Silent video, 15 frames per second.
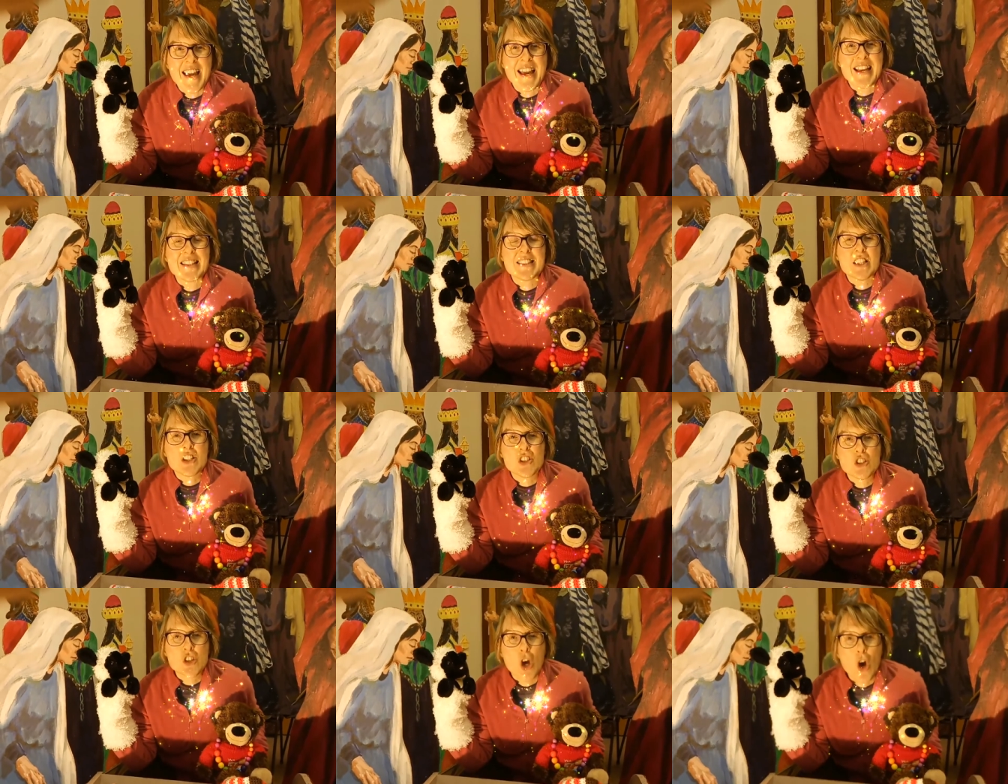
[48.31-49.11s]
It's a
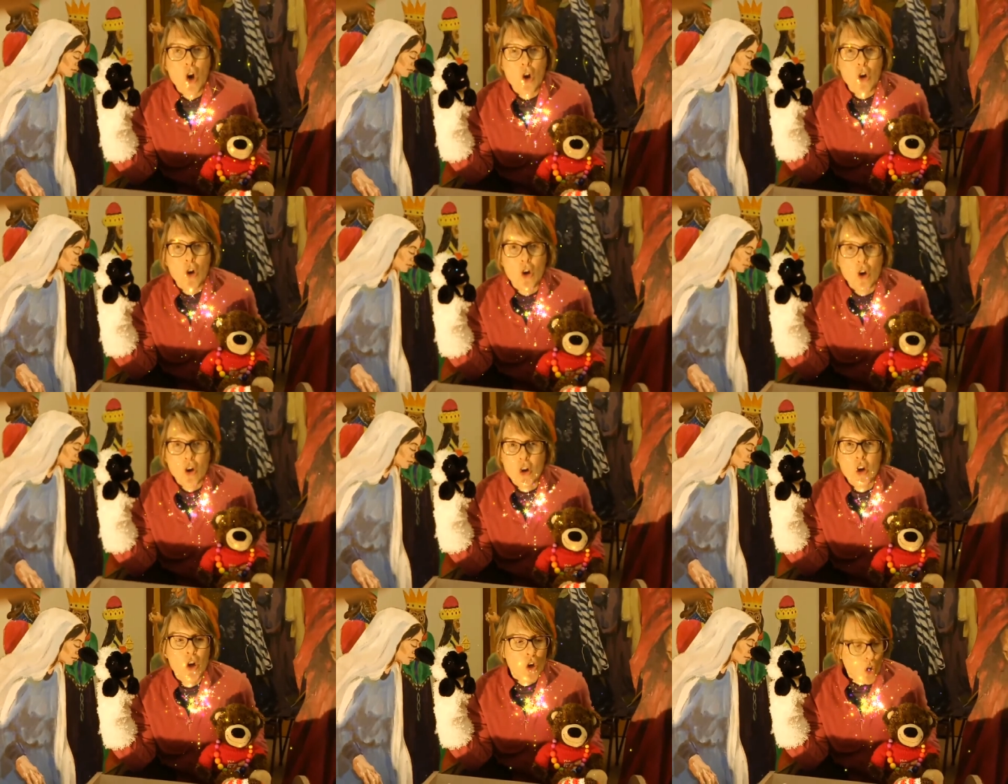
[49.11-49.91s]
song
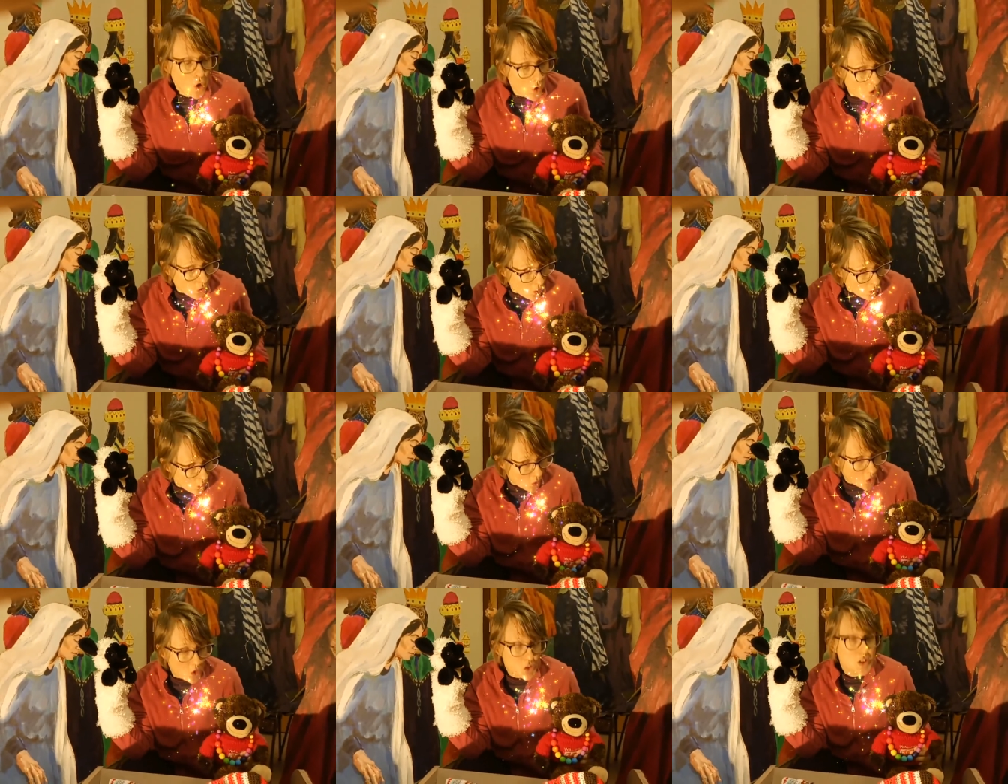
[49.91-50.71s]

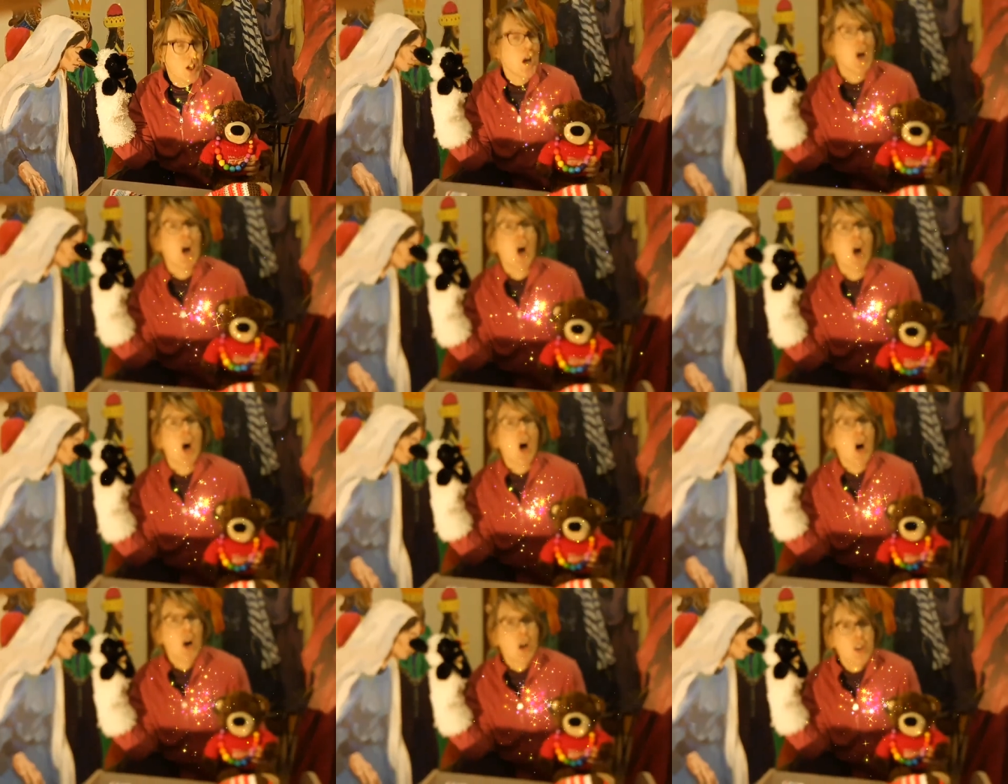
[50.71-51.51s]
called
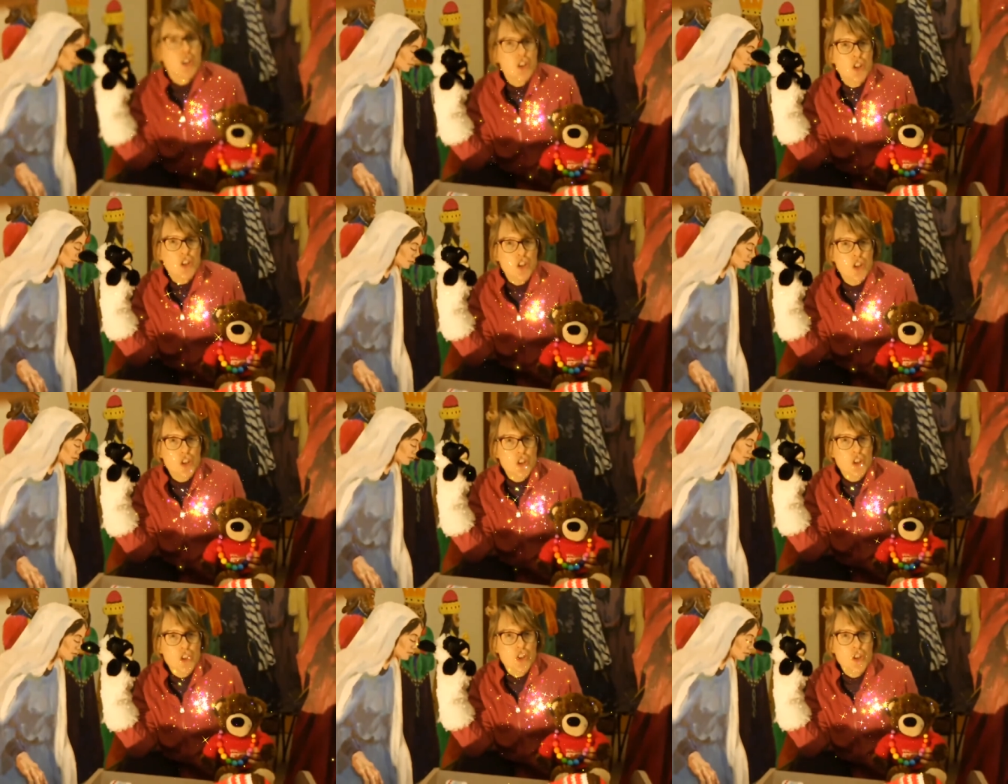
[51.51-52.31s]

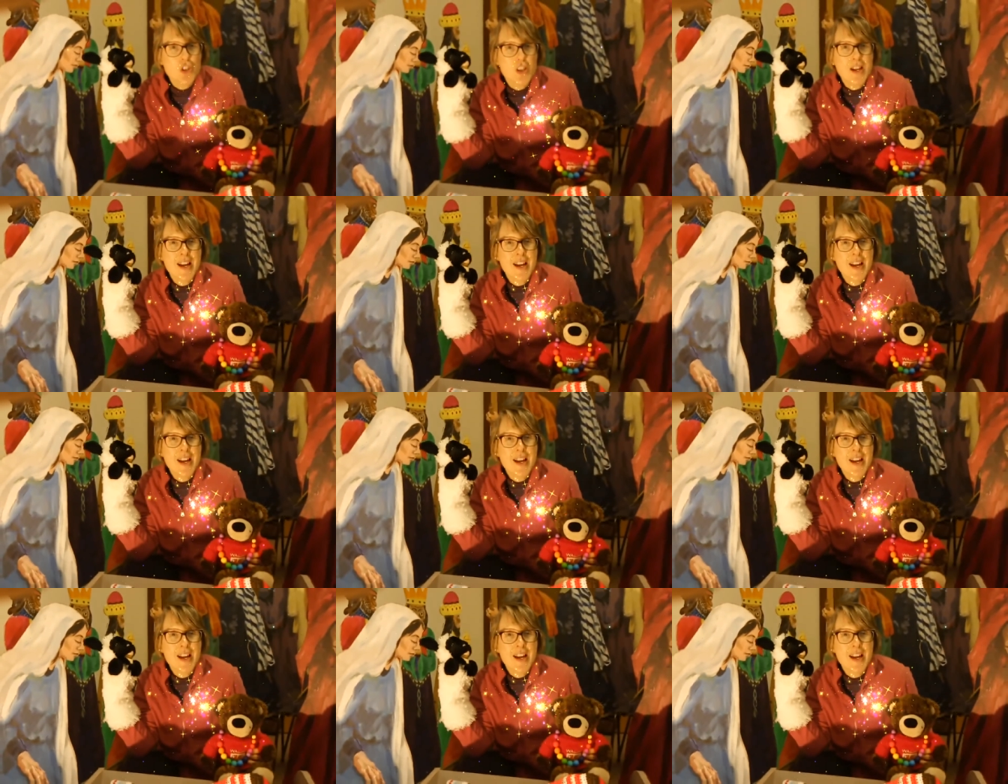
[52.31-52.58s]
Hush,